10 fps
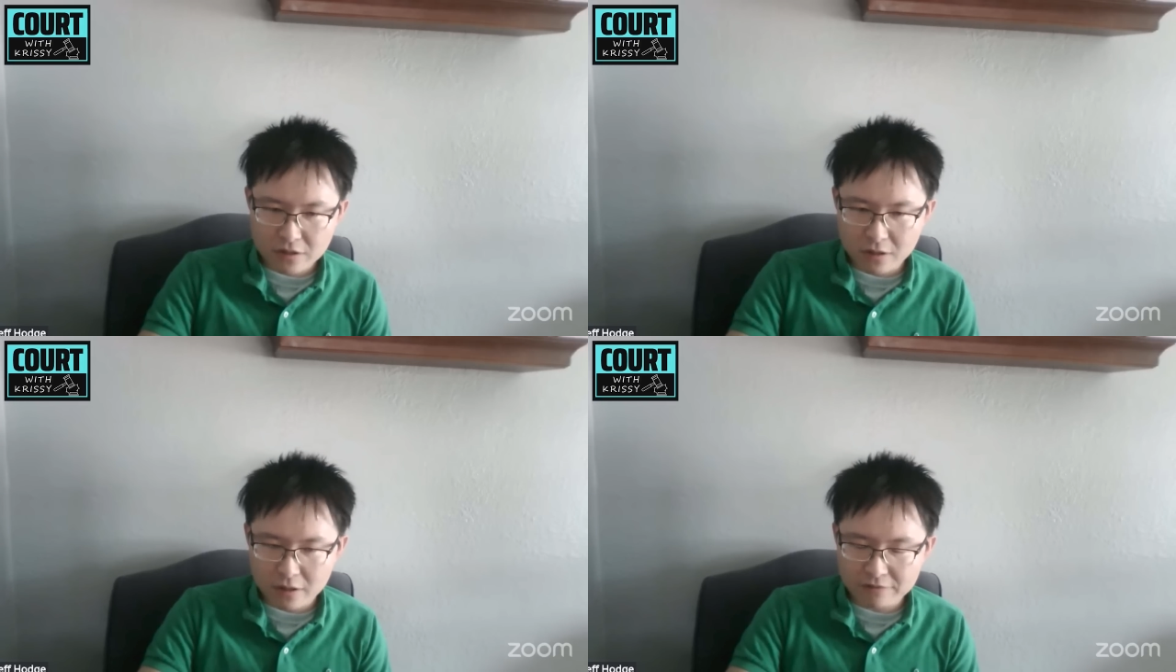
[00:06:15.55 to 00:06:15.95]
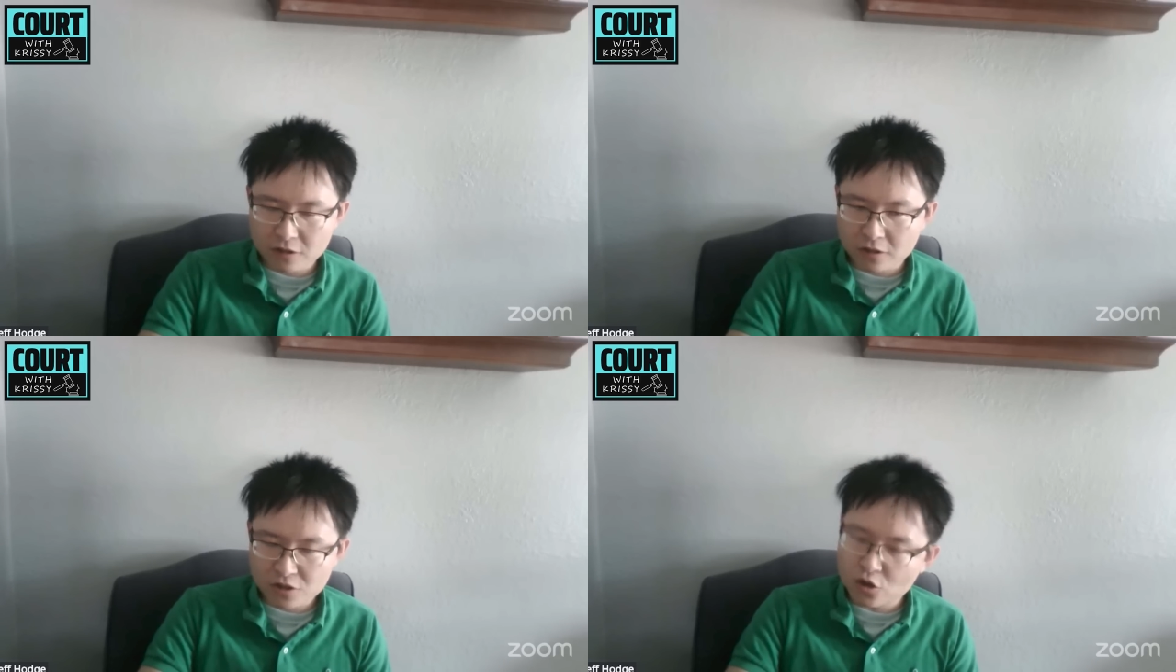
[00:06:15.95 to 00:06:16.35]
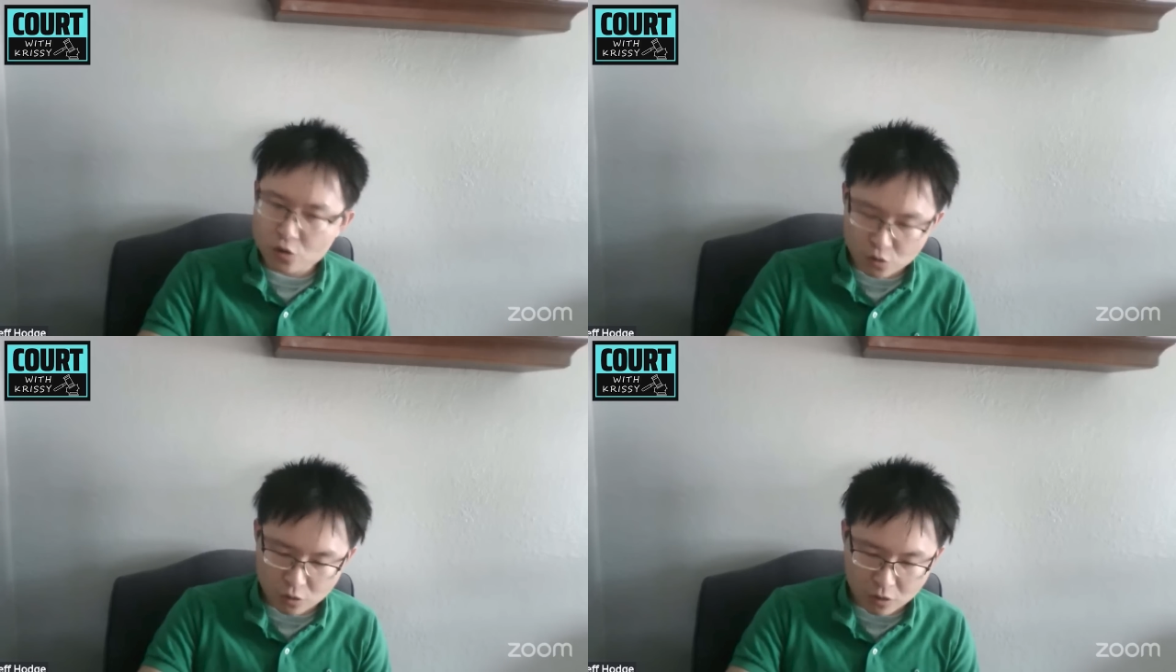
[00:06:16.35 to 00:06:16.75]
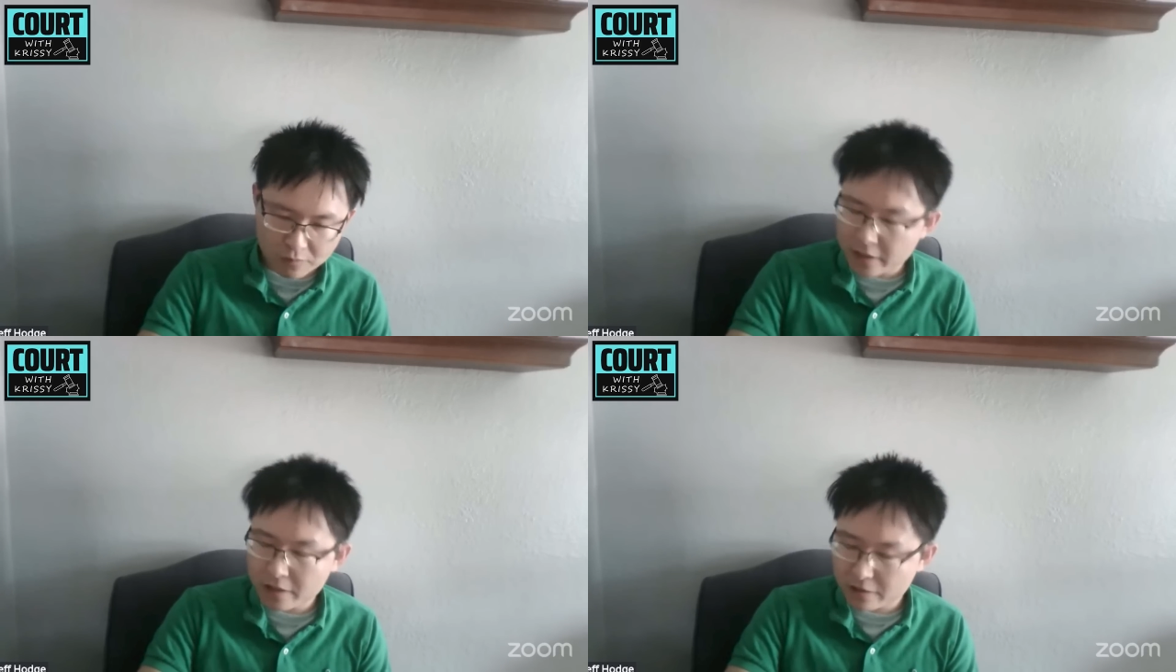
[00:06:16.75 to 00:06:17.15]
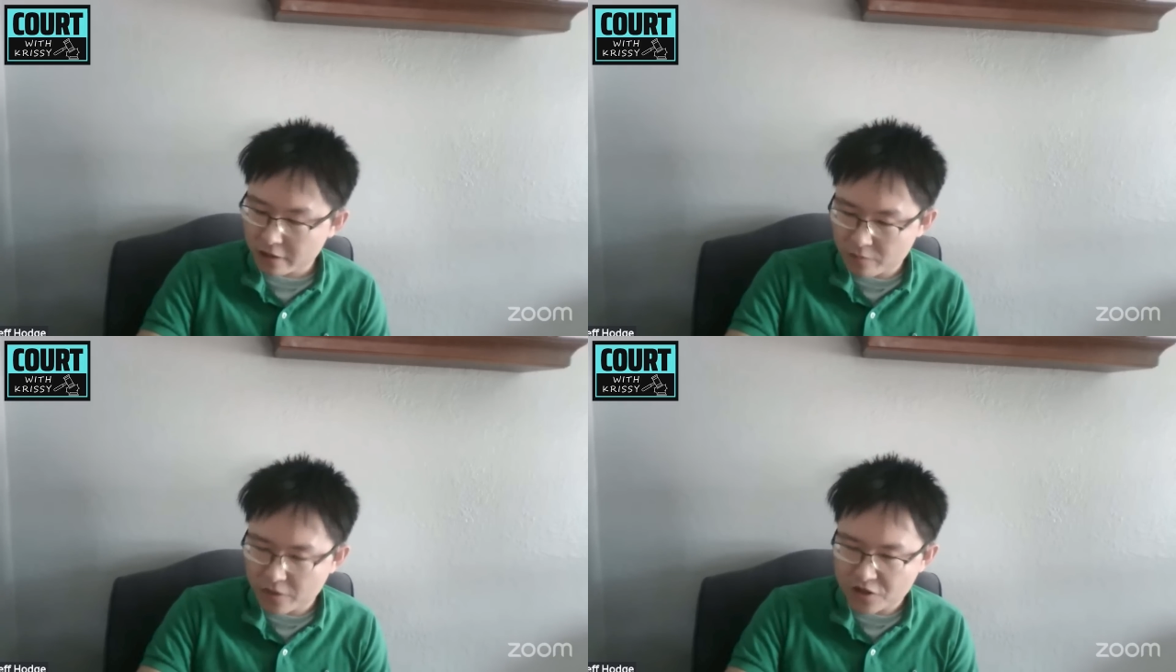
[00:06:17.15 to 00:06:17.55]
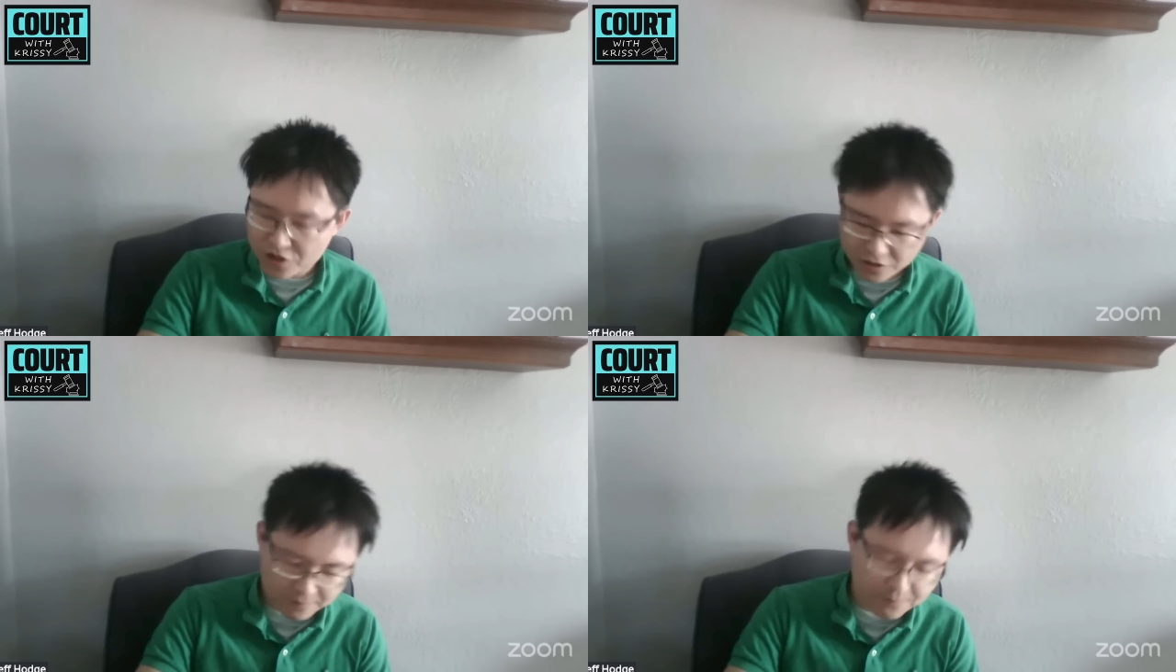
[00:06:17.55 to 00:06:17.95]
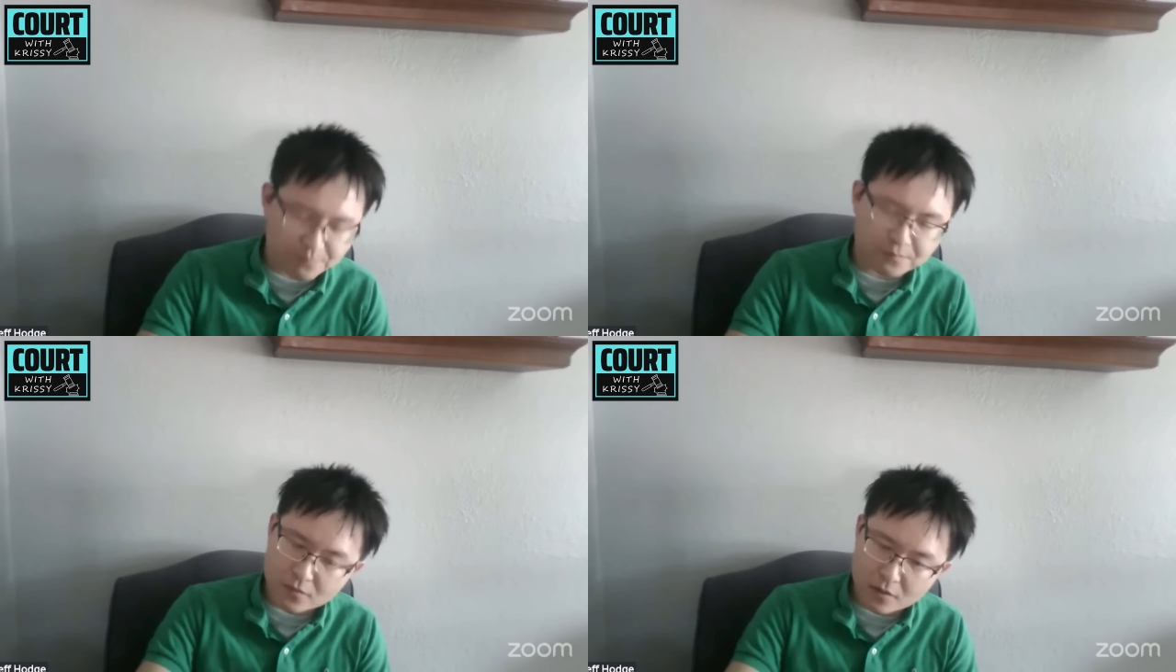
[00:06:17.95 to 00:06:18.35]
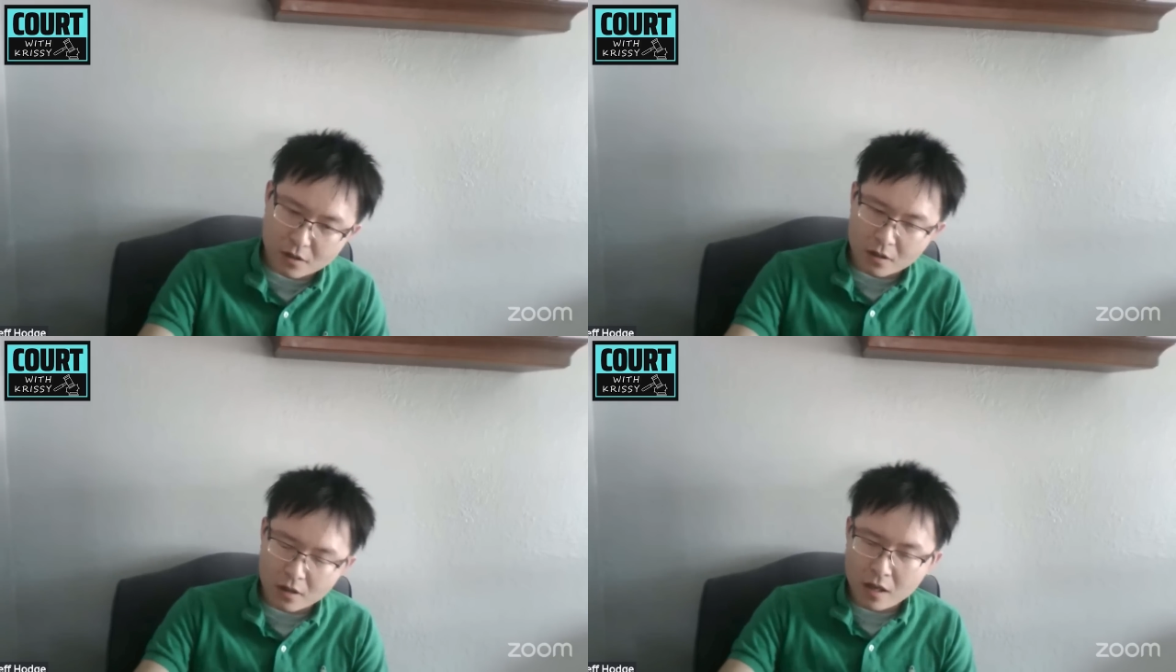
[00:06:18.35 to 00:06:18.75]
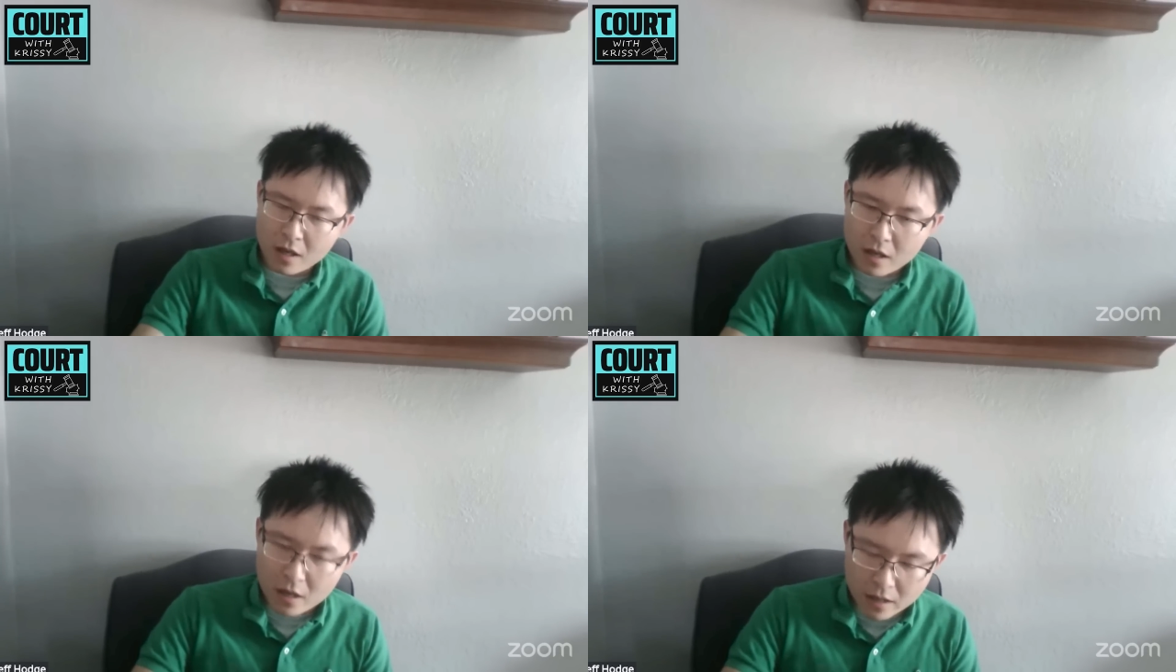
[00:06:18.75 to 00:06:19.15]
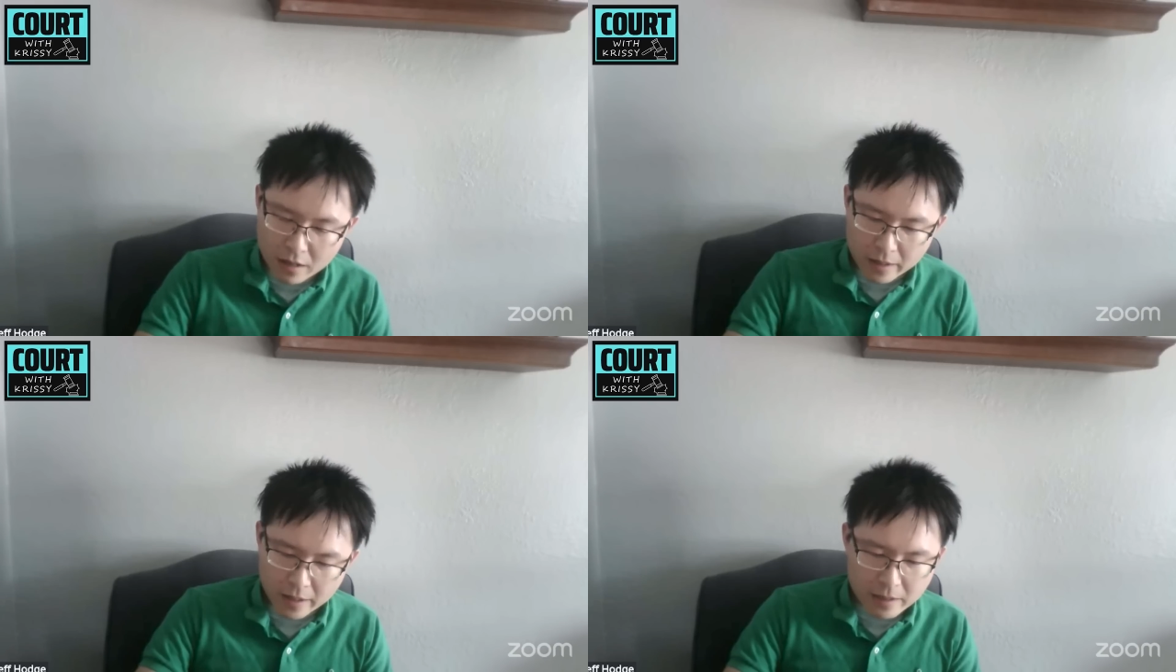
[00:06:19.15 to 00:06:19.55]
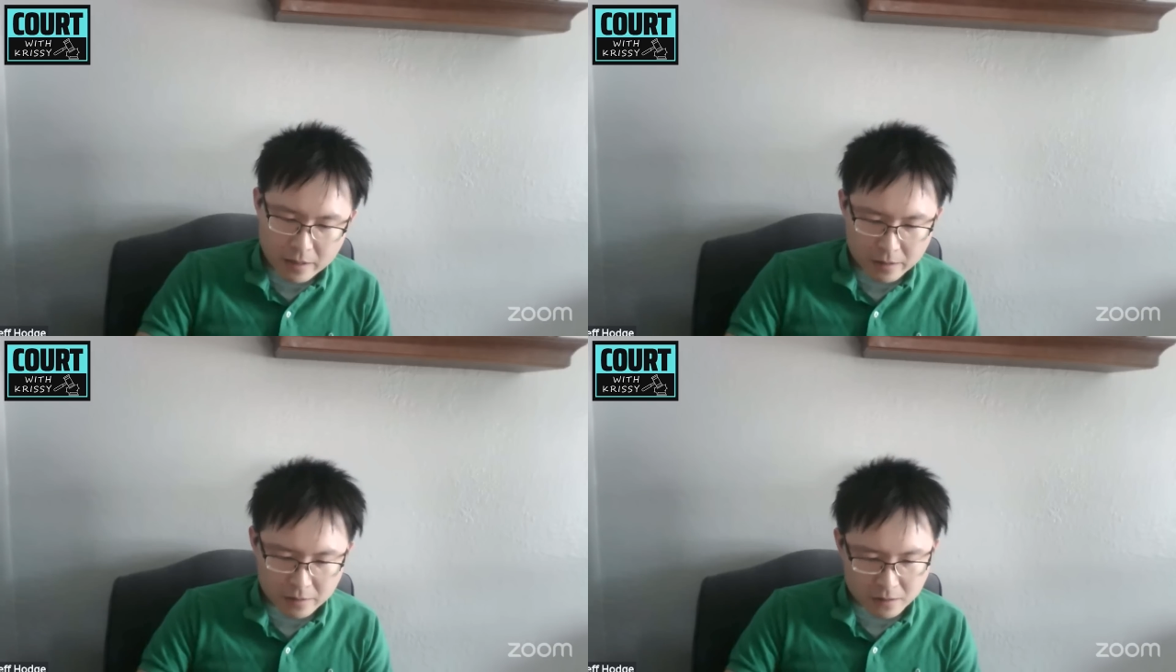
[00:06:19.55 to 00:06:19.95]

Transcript: of the snowstorm here in Michigan. And